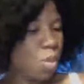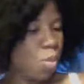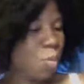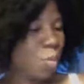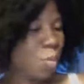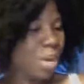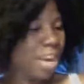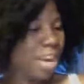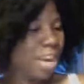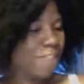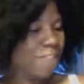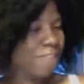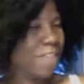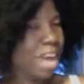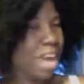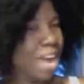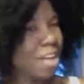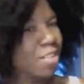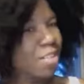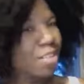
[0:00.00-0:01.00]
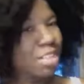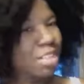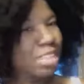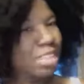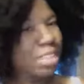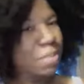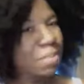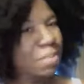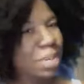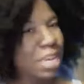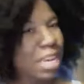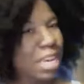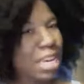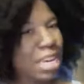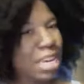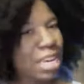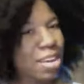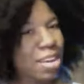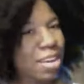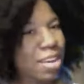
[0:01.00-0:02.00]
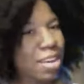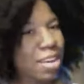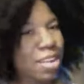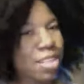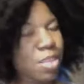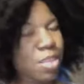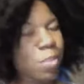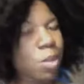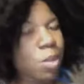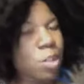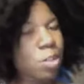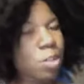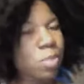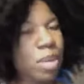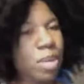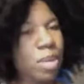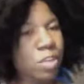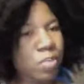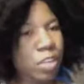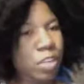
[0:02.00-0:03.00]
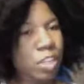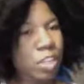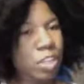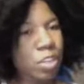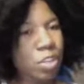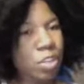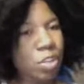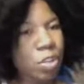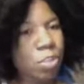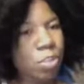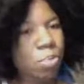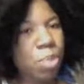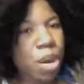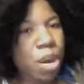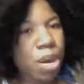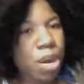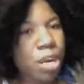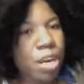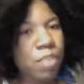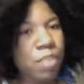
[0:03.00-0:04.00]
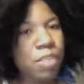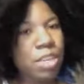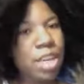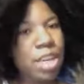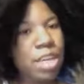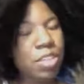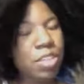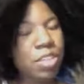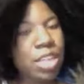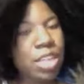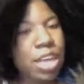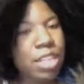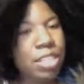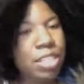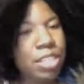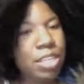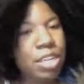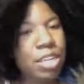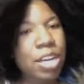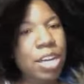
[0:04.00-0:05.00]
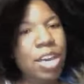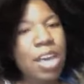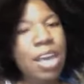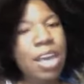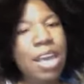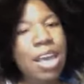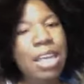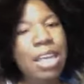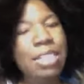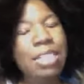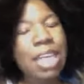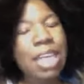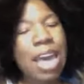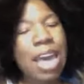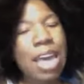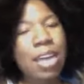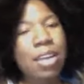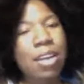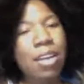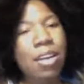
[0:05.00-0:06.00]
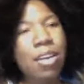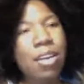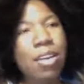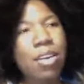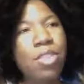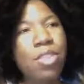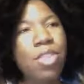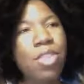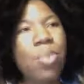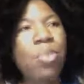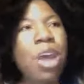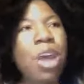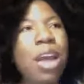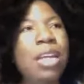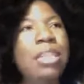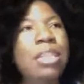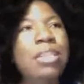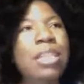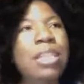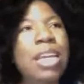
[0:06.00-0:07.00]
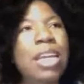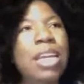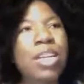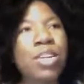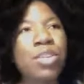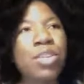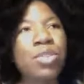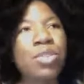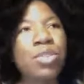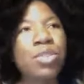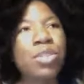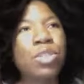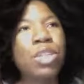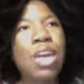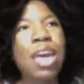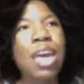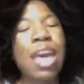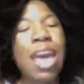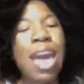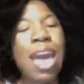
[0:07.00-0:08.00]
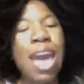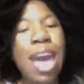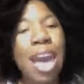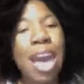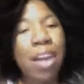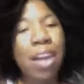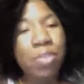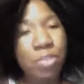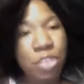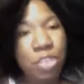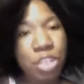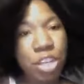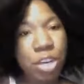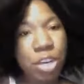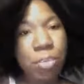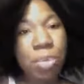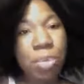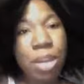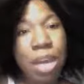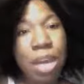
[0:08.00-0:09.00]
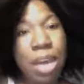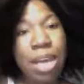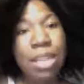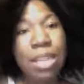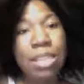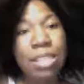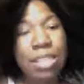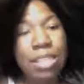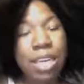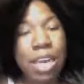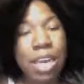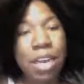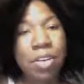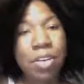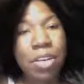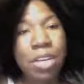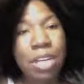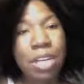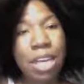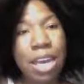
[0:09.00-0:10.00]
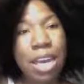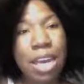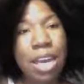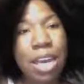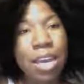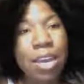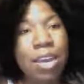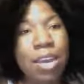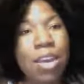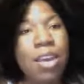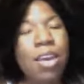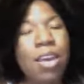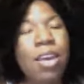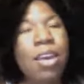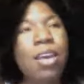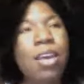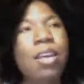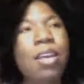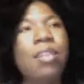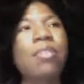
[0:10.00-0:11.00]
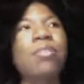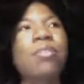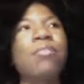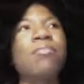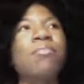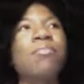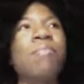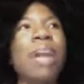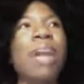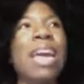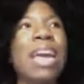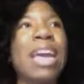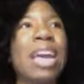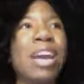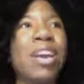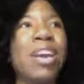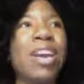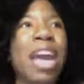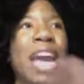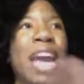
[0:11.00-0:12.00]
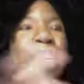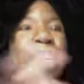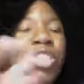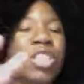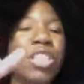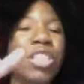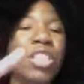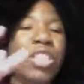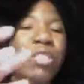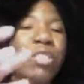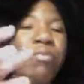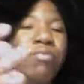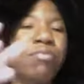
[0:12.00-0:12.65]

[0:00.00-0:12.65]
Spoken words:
what I found to be the most beneficial part of the Natural-Laxer is that the products that I use after applying the Sahara clay, my hair actually